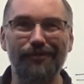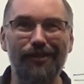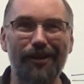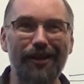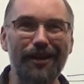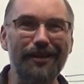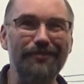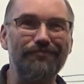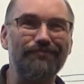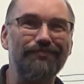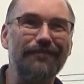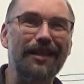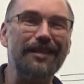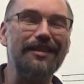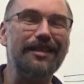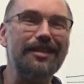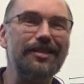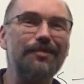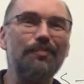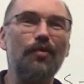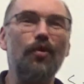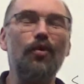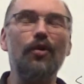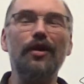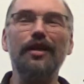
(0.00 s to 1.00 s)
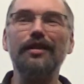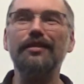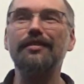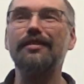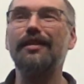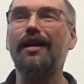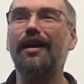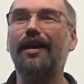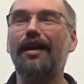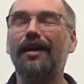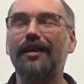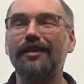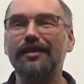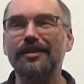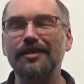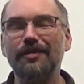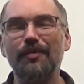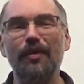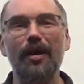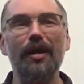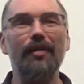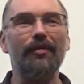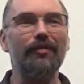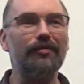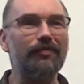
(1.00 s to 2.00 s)
Right? At this point, for
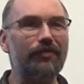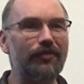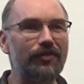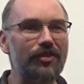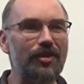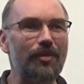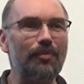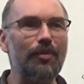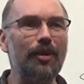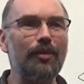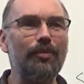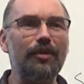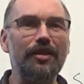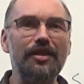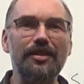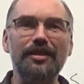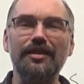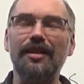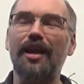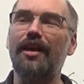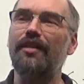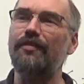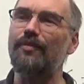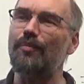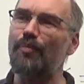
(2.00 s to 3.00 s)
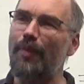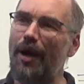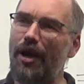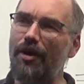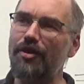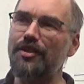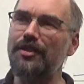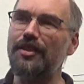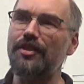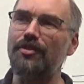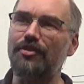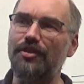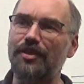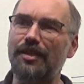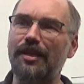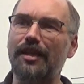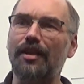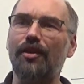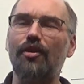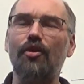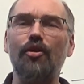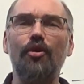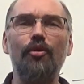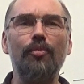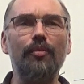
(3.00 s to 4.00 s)
some people this is kind of embarrassing. You're sitting
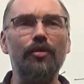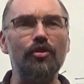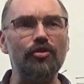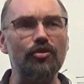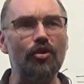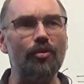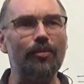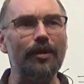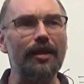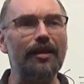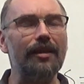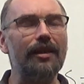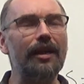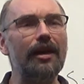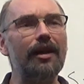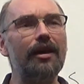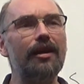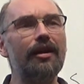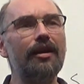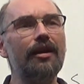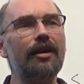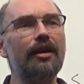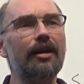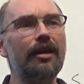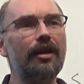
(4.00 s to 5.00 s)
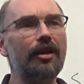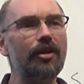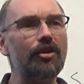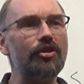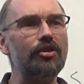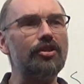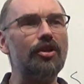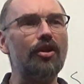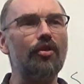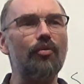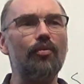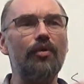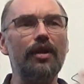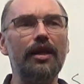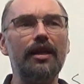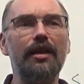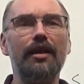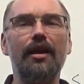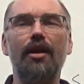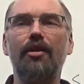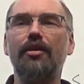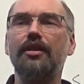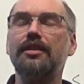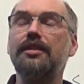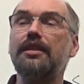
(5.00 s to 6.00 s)
at home, there's nobody there. You're just going to read
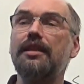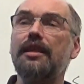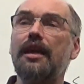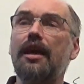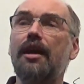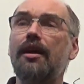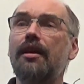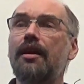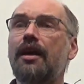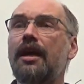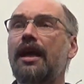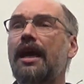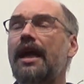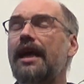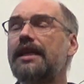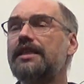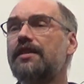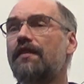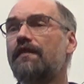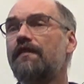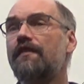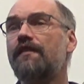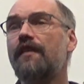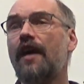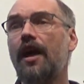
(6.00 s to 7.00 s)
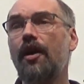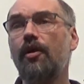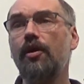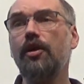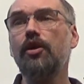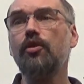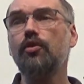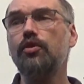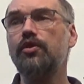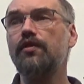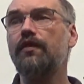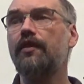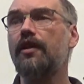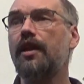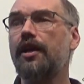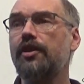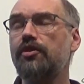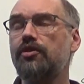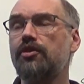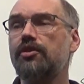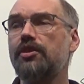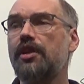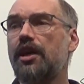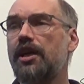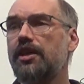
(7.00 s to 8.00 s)
it out into the air. It's a very useful
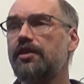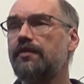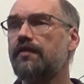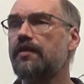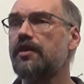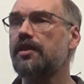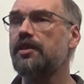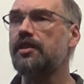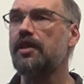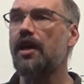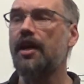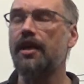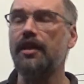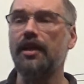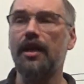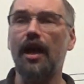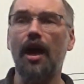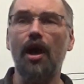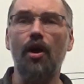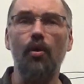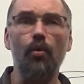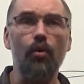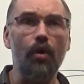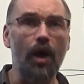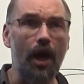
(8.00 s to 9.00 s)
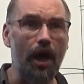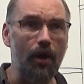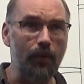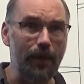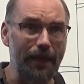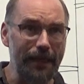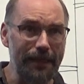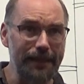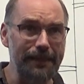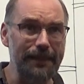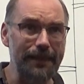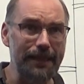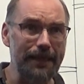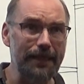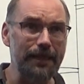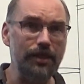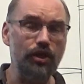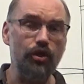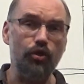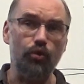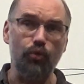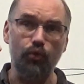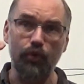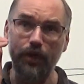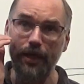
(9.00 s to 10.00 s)
exercise for deciding how easy it
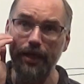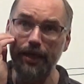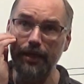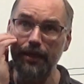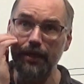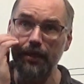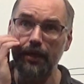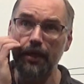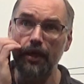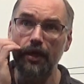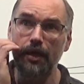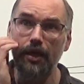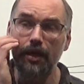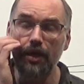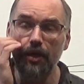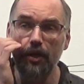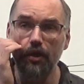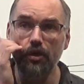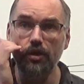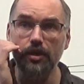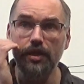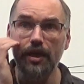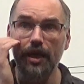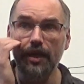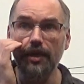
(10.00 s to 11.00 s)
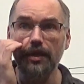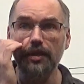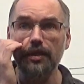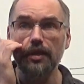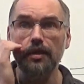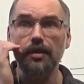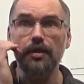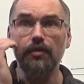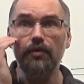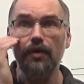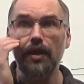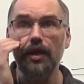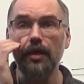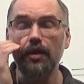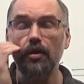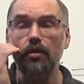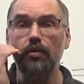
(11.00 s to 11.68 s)
is to read your text. Right?